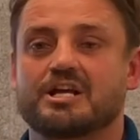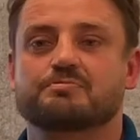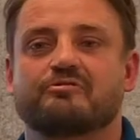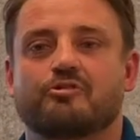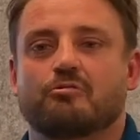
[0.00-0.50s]
outs
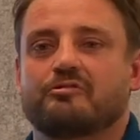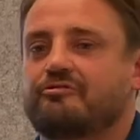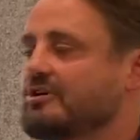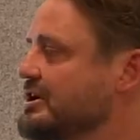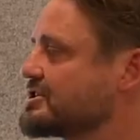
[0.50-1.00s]
before we
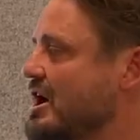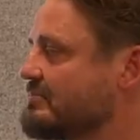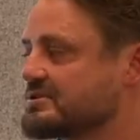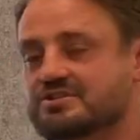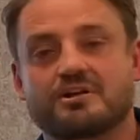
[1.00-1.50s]
finish up
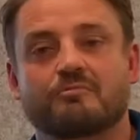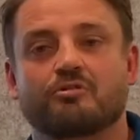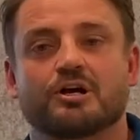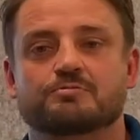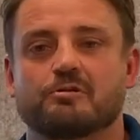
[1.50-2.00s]
and
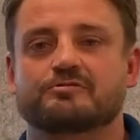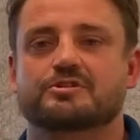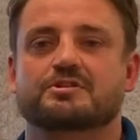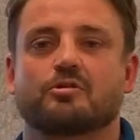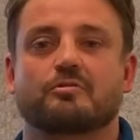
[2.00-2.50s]
summarise what we've
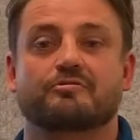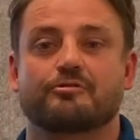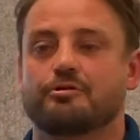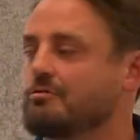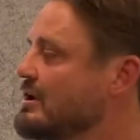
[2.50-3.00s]
just gone
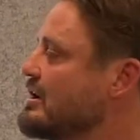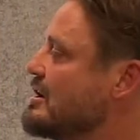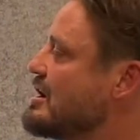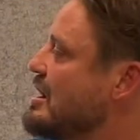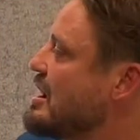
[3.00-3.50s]
through.
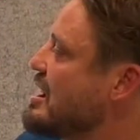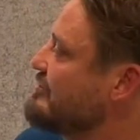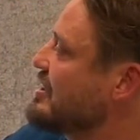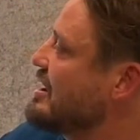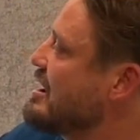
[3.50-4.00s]

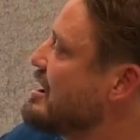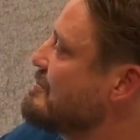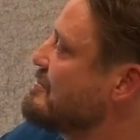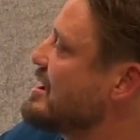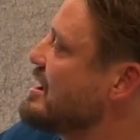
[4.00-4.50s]
Have
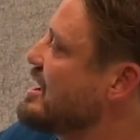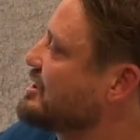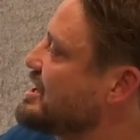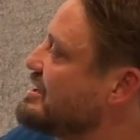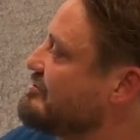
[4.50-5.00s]
our
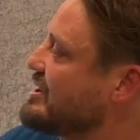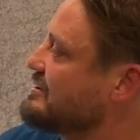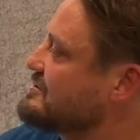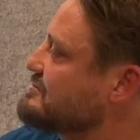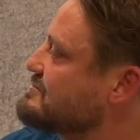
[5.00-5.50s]
key
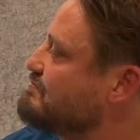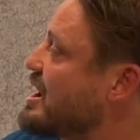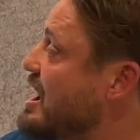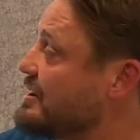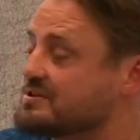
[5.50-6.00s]
event
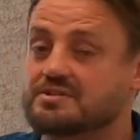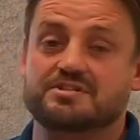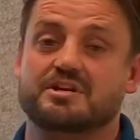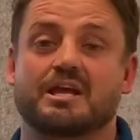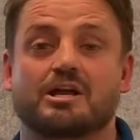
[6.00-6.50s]
partners and
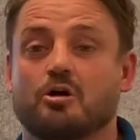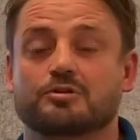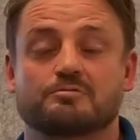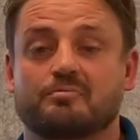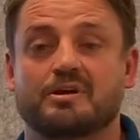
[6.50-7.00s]

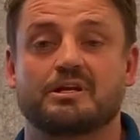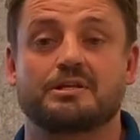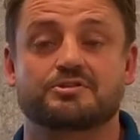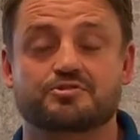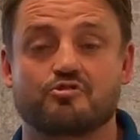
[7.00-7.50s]
stakeholders have been
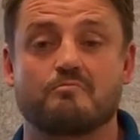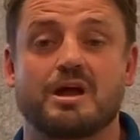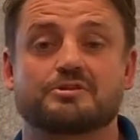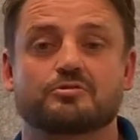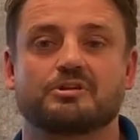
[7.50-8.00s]

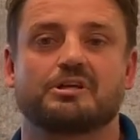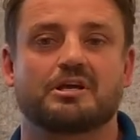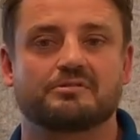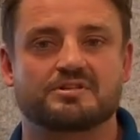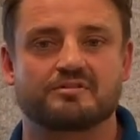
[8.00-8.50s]
instrumental in
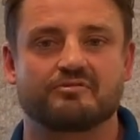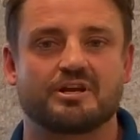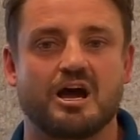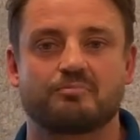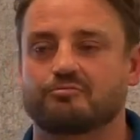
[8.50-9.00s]
getting this
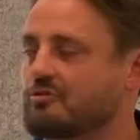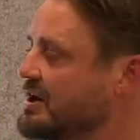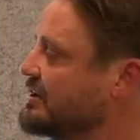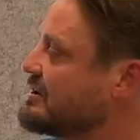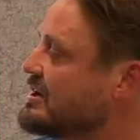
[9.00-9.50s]
event up and
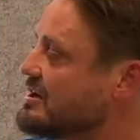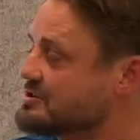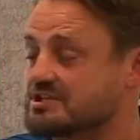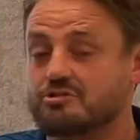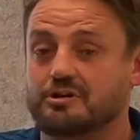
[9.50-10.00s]
running,
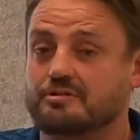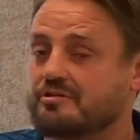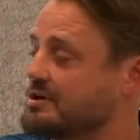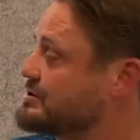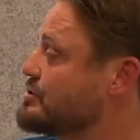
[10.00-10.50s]
just like
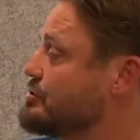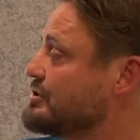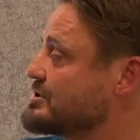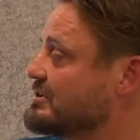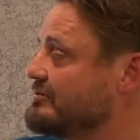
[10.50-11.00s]

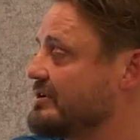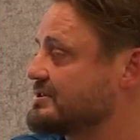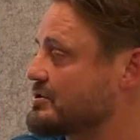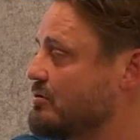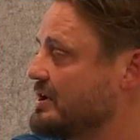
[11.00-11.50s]
Tourism and
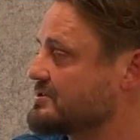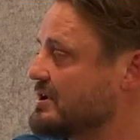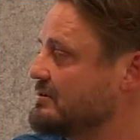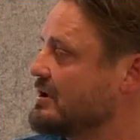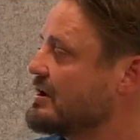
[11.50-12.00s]
Events
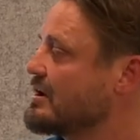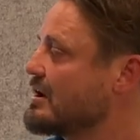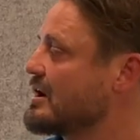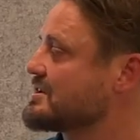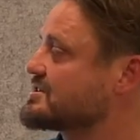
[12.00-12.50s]
Queensland,
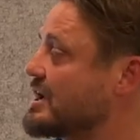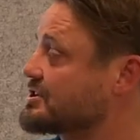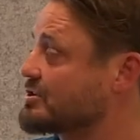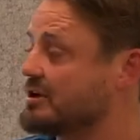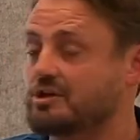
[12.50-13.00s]

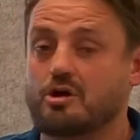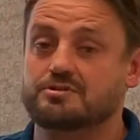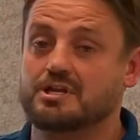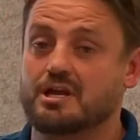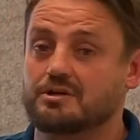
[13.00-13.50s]
Sunshine
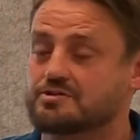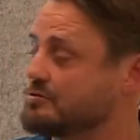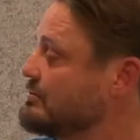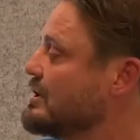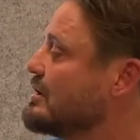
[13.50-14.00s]
Coast
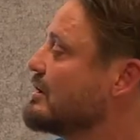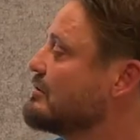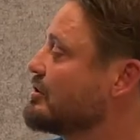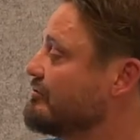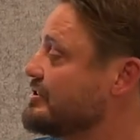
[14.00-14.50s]
Council,
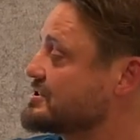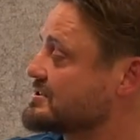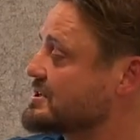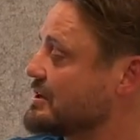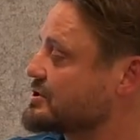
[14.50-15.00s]
we've got Visit
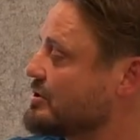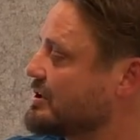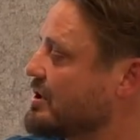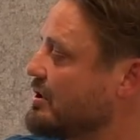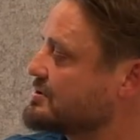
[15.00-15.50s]

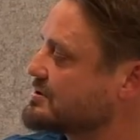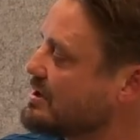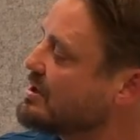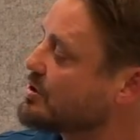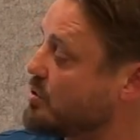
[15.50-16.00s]
Sunshine Coast,
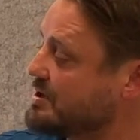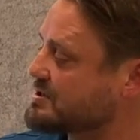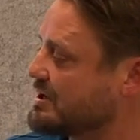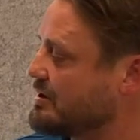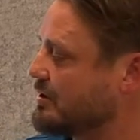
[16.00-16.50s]

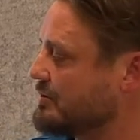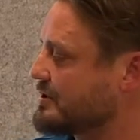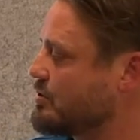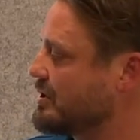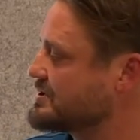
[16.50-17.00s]
Queensland
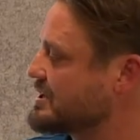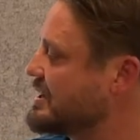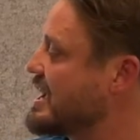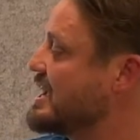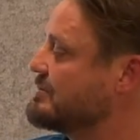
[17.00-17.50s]
Health,
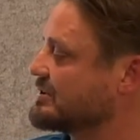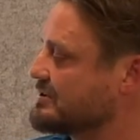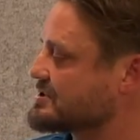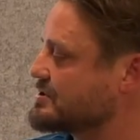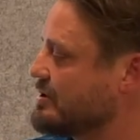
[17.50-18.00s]
Queensland
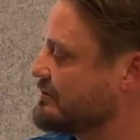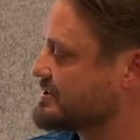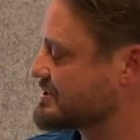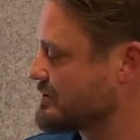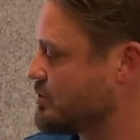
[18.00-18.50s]
Ambulance
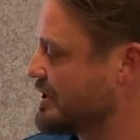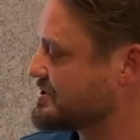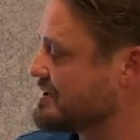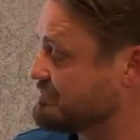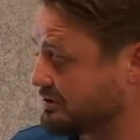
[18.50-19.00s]
Service,
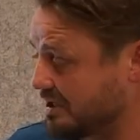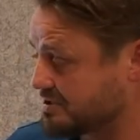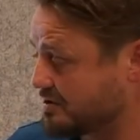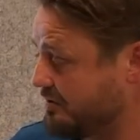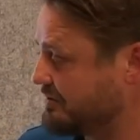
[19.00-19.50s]
Queensland
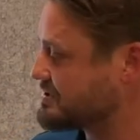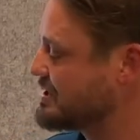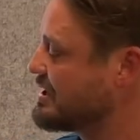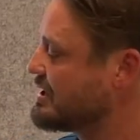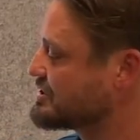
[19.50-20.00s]
Police Service,
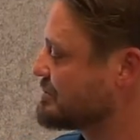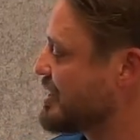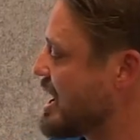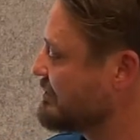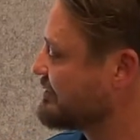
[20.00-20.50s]

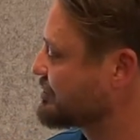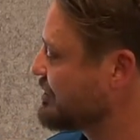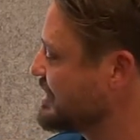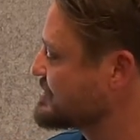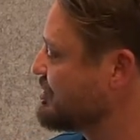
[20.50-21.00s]
Department of
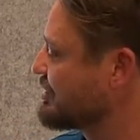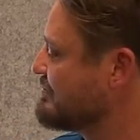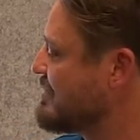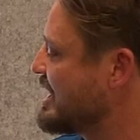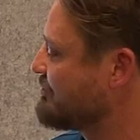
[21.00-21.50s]
Transport
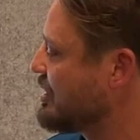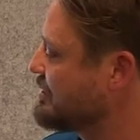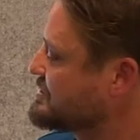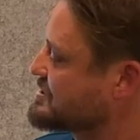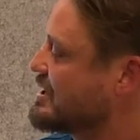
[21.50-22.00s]
and Main
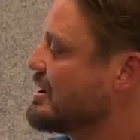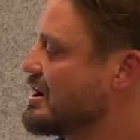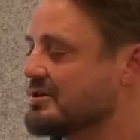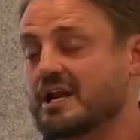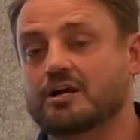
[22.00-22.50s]
Roads,
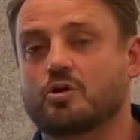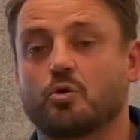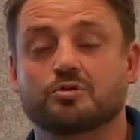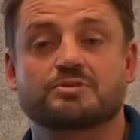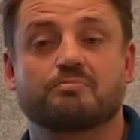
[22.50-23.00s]
and then our
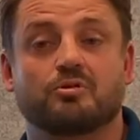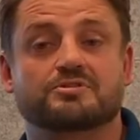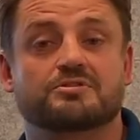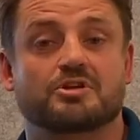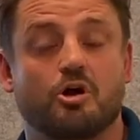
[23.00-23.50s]
core
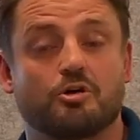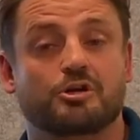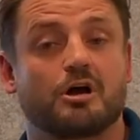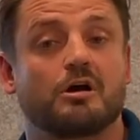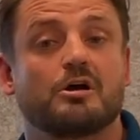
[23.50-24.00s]
sponsors
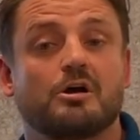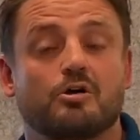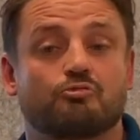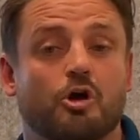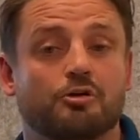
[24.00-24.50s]
Hoka,
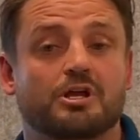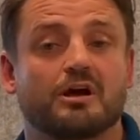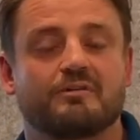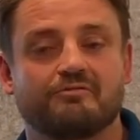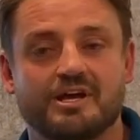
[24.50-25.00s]
Roka
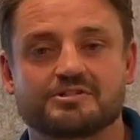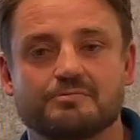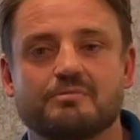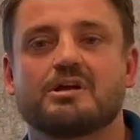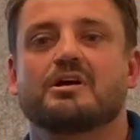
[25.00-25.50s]
and
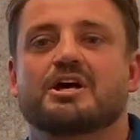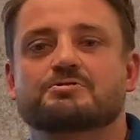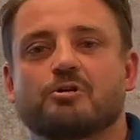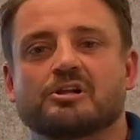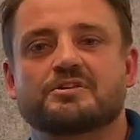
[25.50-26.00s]
Ventum, as
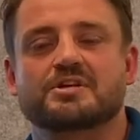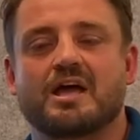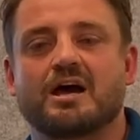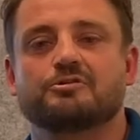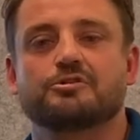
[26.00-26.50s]
well as
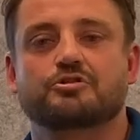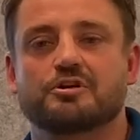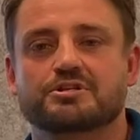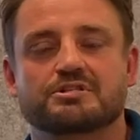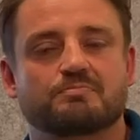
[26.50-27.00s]
our
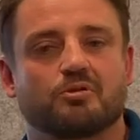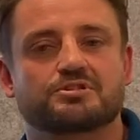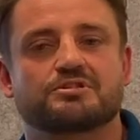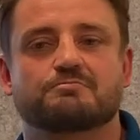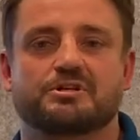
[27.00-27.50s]
nutrition
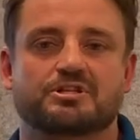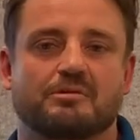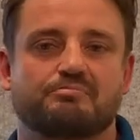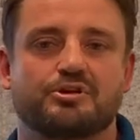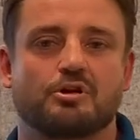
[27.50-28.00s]
sponsors which are
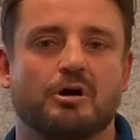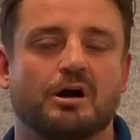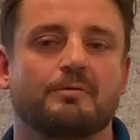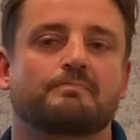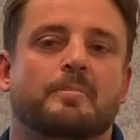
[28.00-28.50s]

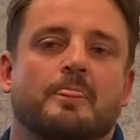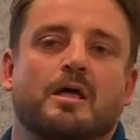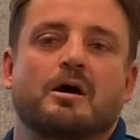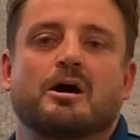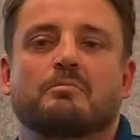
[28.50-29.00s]
Pure,
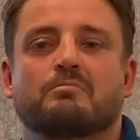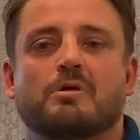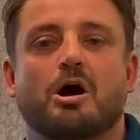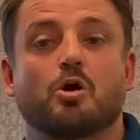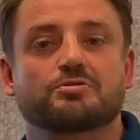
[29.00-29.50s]

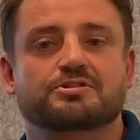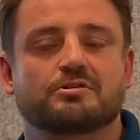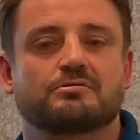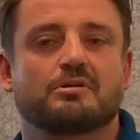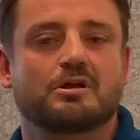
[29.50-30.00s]

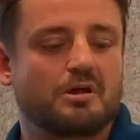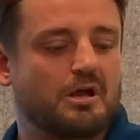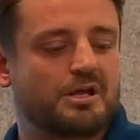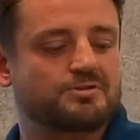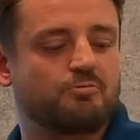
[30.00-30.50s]
Holston,
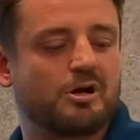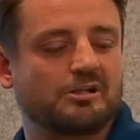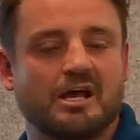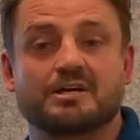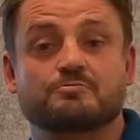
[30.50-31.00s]
as
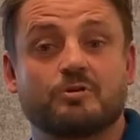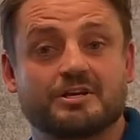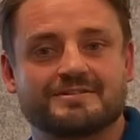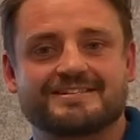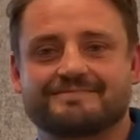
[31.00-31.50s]
well as
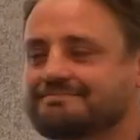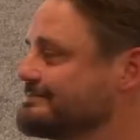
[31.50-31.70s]
Winners.